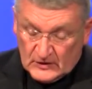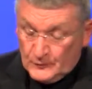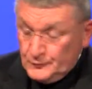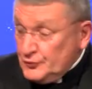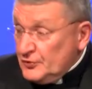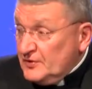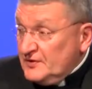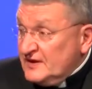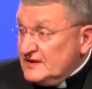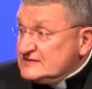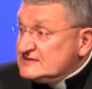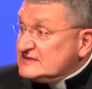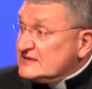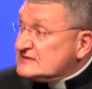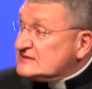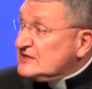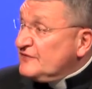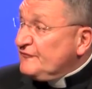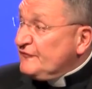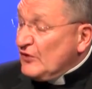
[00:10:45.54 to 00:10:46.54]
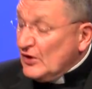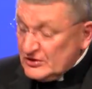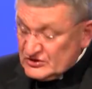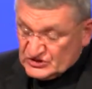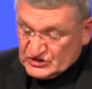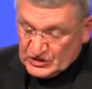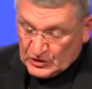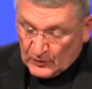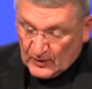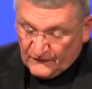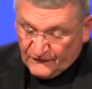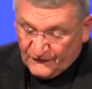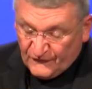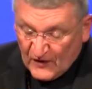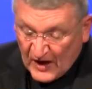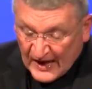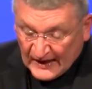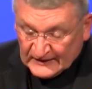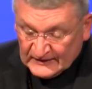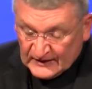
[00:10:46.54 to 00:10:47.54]
Prudence is the virtue of
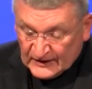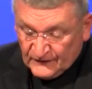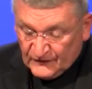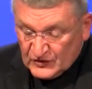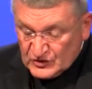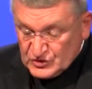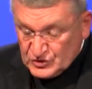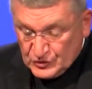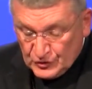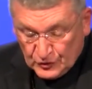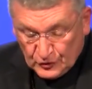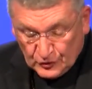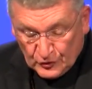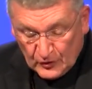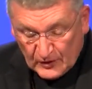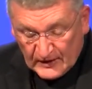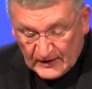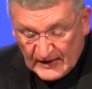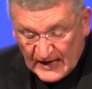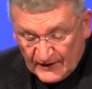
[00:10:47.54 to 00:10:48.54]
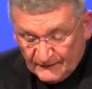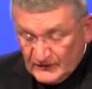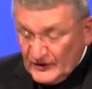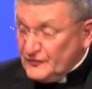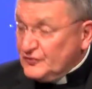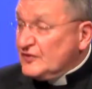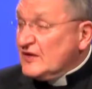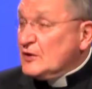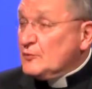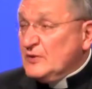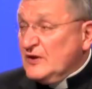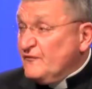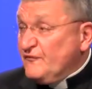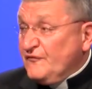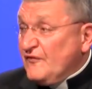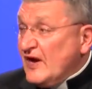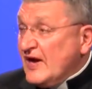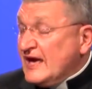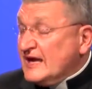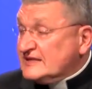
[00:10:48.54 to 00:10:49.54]
finding the true good in everything we
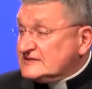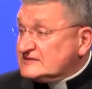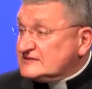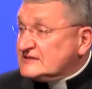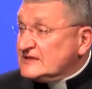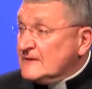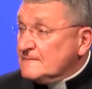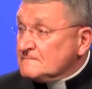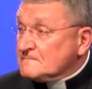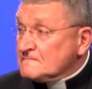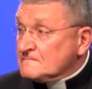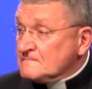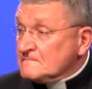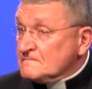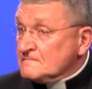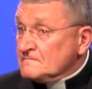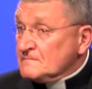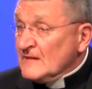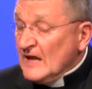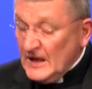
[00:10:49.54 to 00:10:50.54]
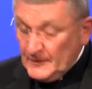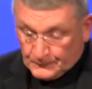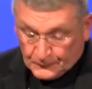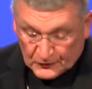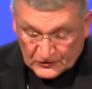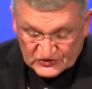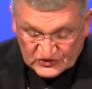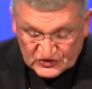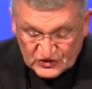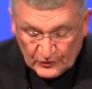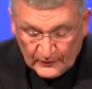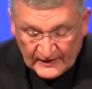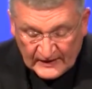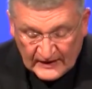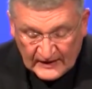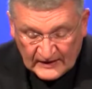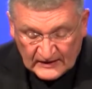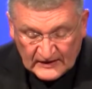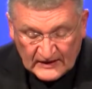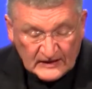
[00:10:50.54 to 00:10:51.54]
face and
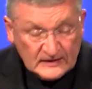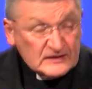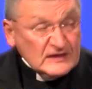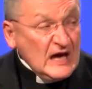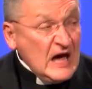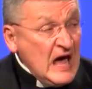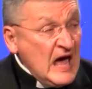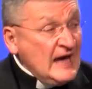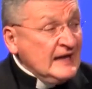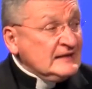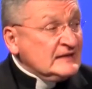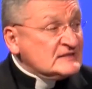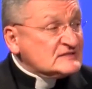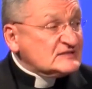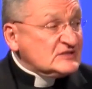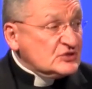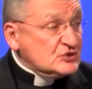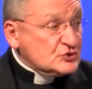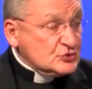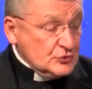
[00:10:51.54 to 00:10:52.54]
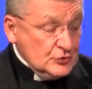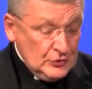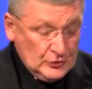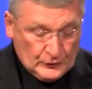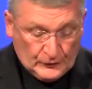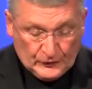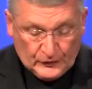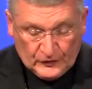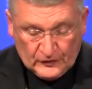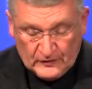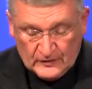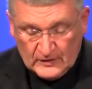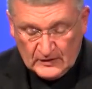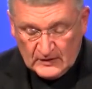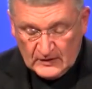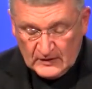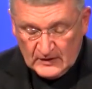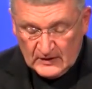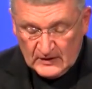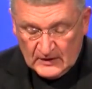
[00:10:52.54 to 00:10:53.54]
pursuing it in kindness and truth.
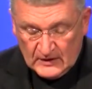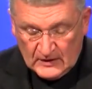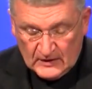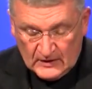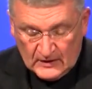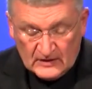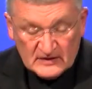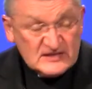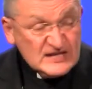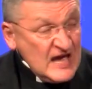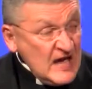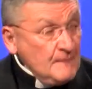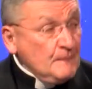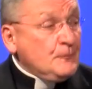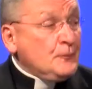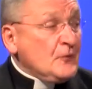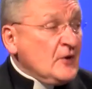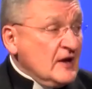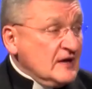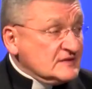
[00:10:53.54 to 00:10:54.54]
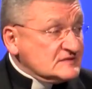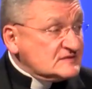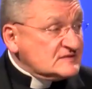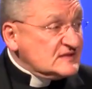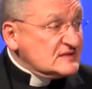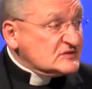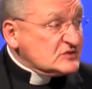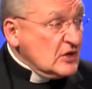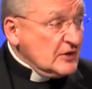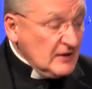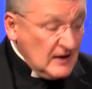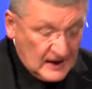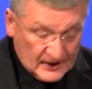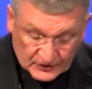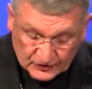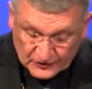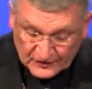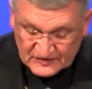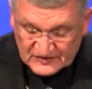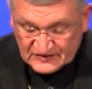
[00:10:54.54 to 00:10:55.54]
Temperance is our
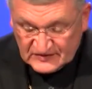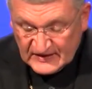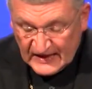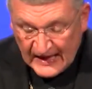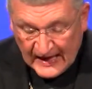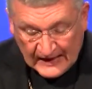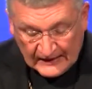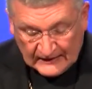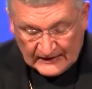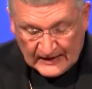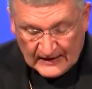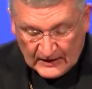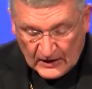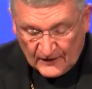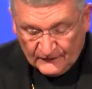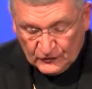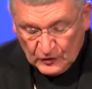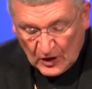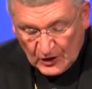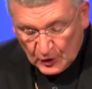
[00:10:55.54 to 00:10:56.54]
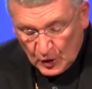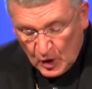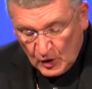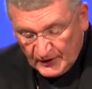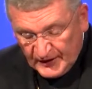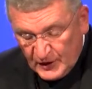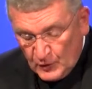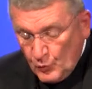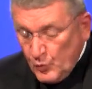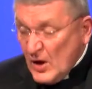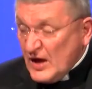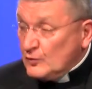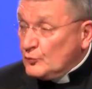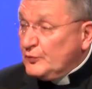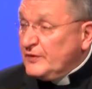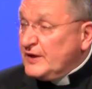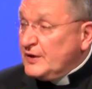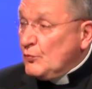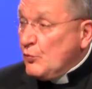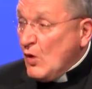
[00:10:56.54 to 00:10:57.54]
understanding of not only what
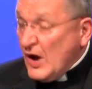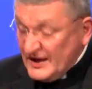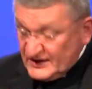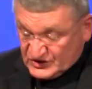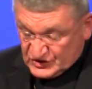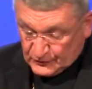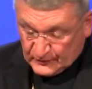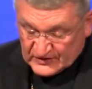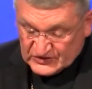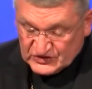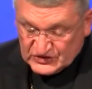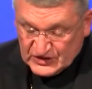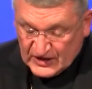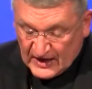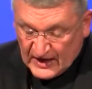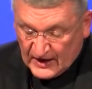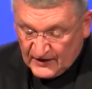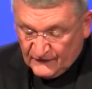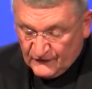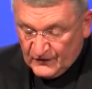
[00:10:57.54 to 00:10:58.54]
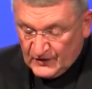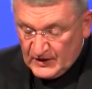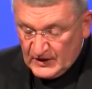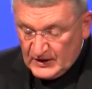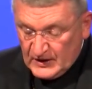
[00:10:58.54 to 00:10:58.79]
we want to achieve,